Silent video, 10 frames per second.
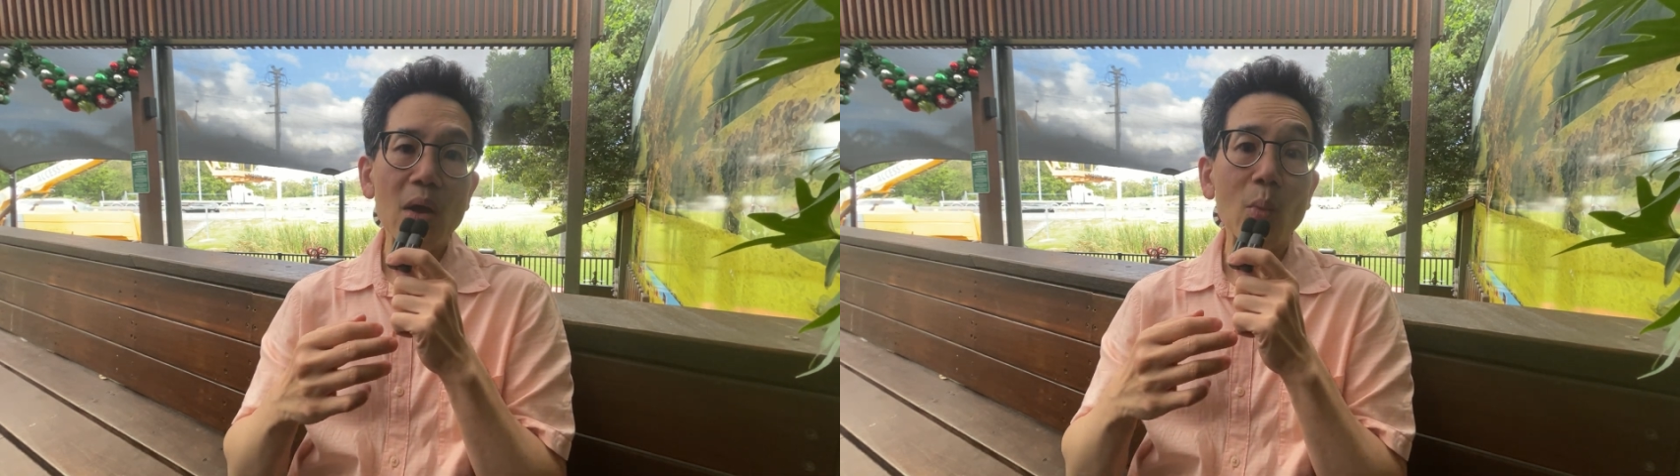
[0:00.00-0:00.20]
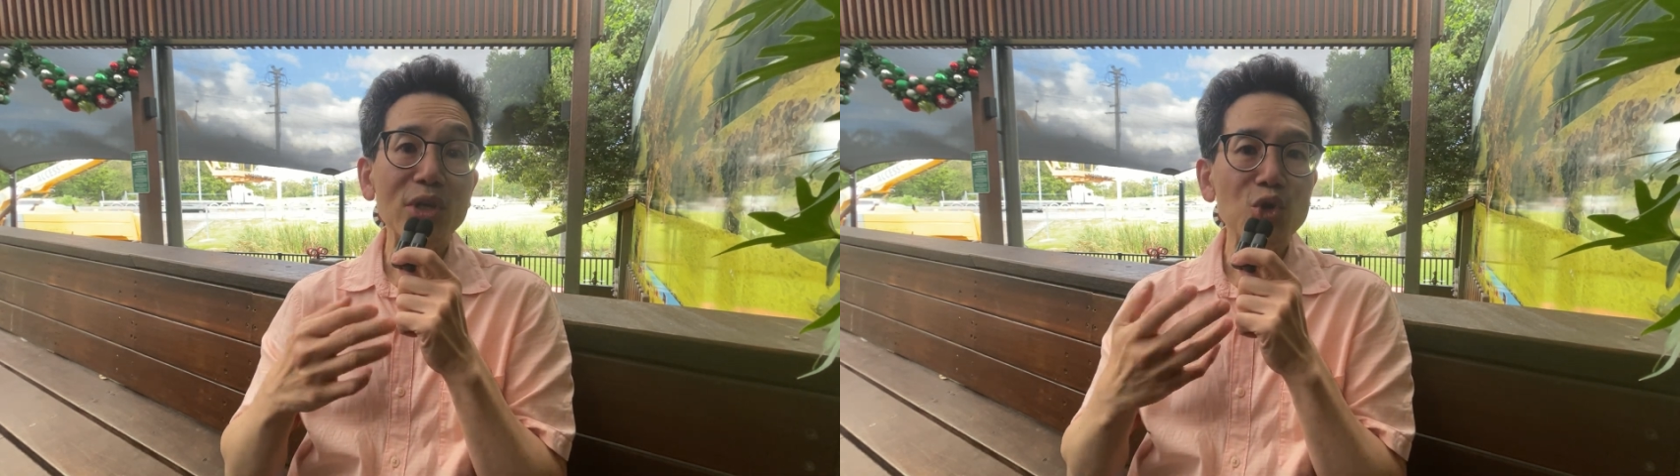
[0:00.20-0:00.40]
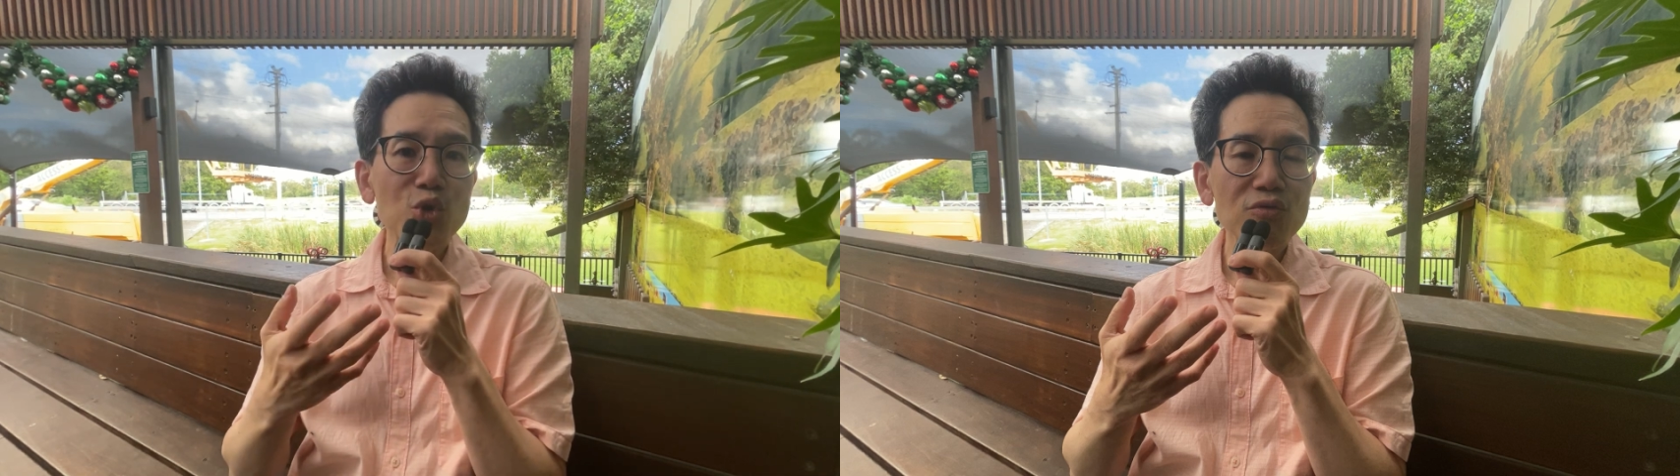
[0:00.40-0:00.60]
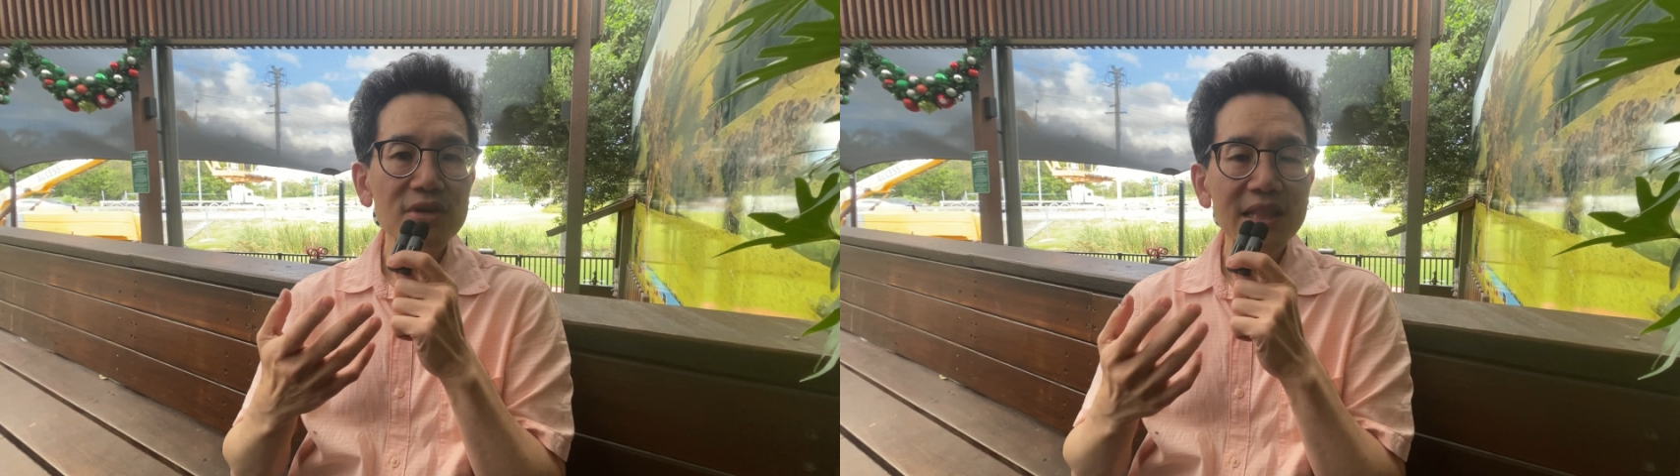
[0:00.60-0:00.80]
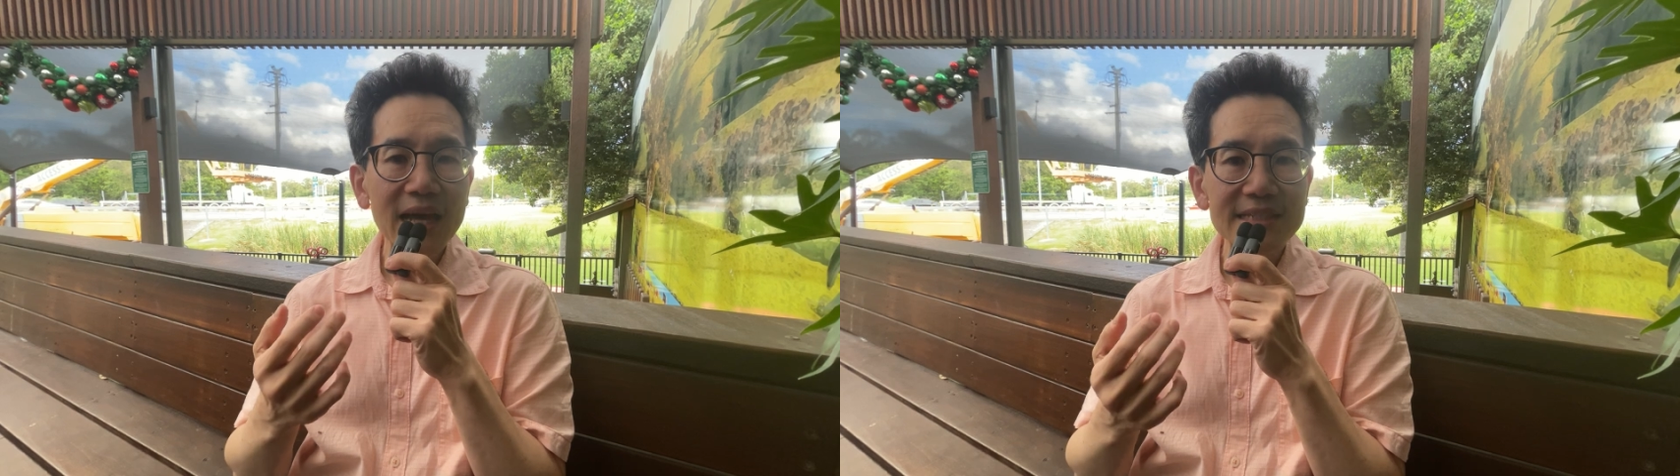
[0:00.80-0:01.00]
When
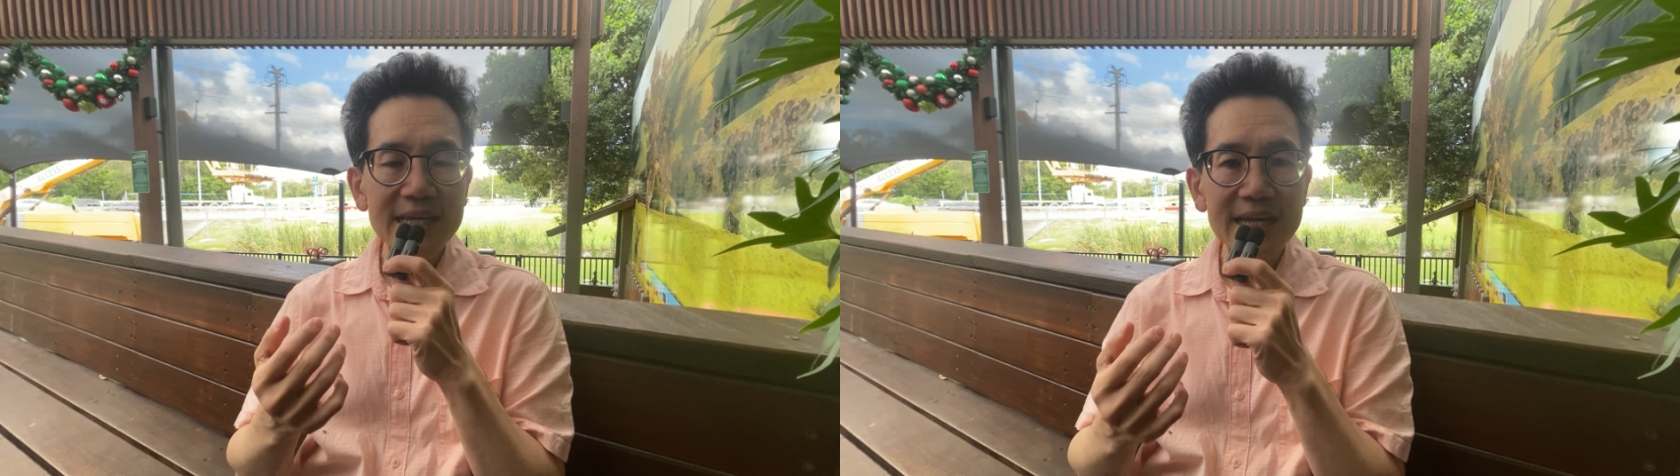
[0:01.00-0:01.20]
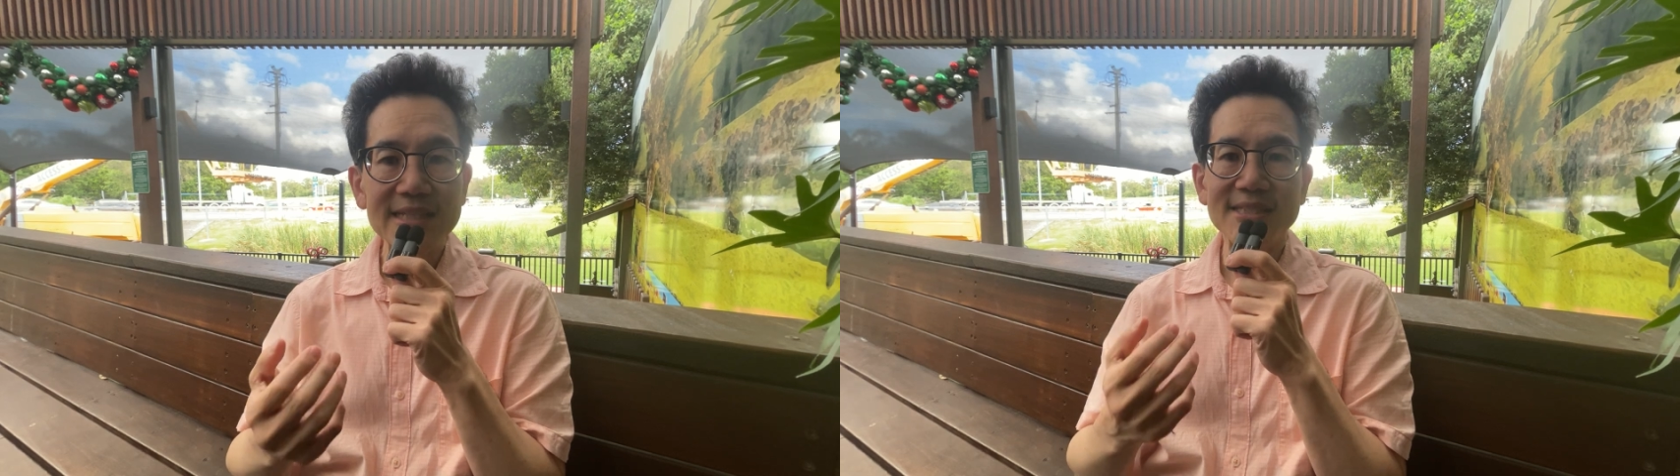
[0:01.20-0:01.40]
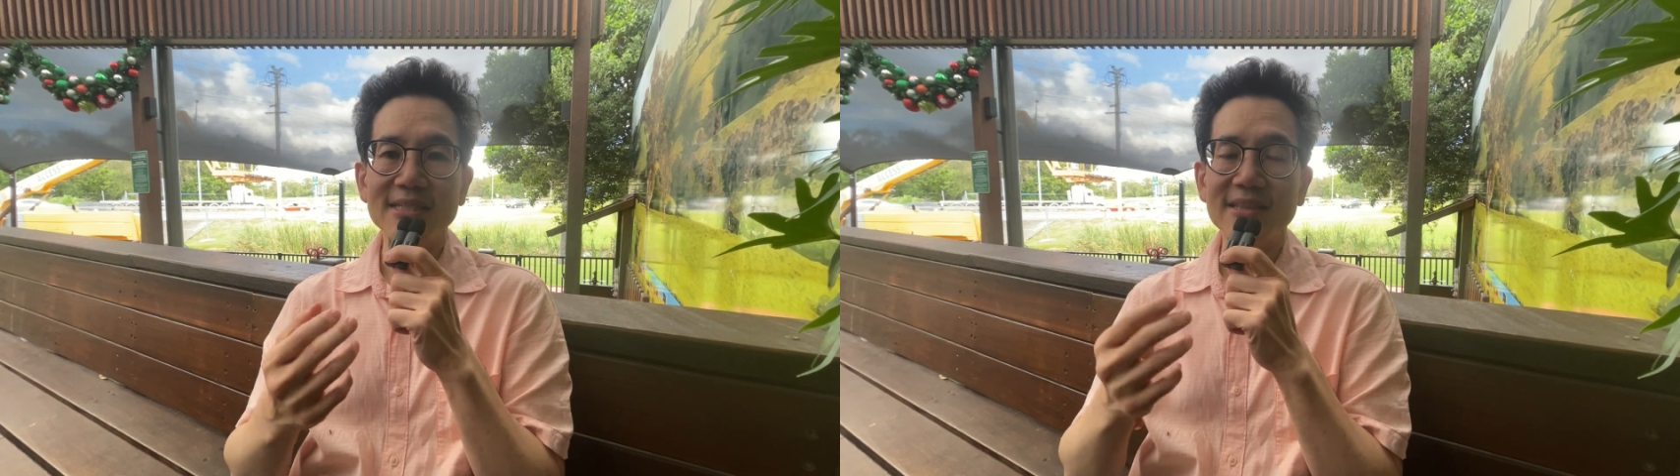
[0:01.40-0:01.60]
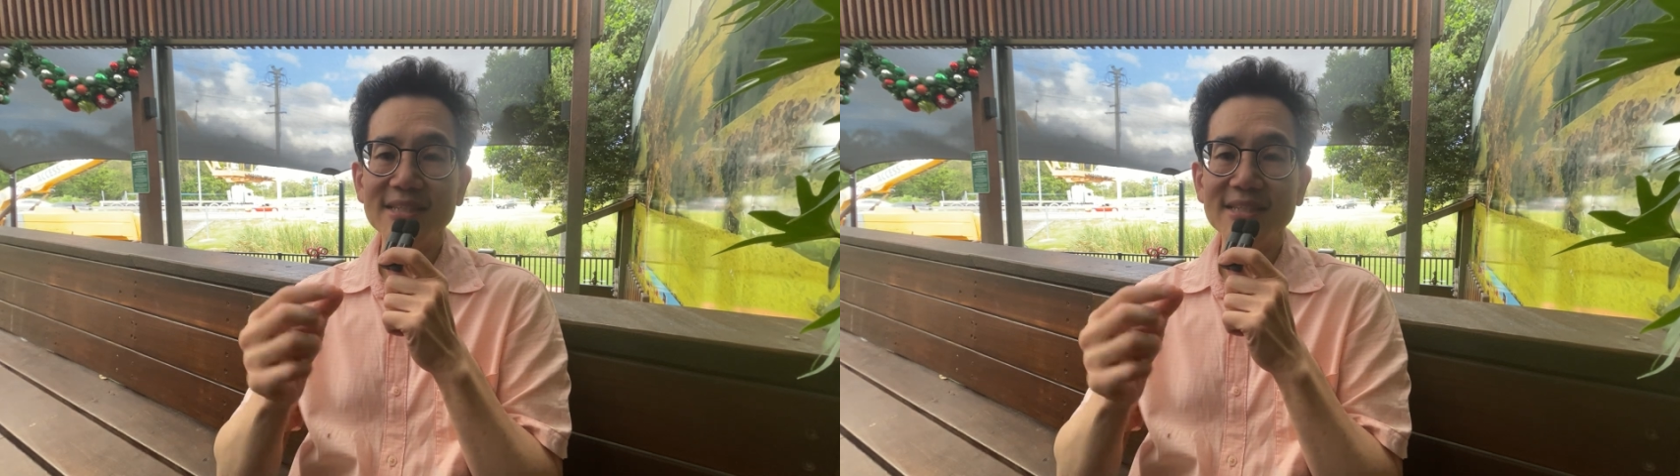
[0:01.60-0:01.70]
UV light hits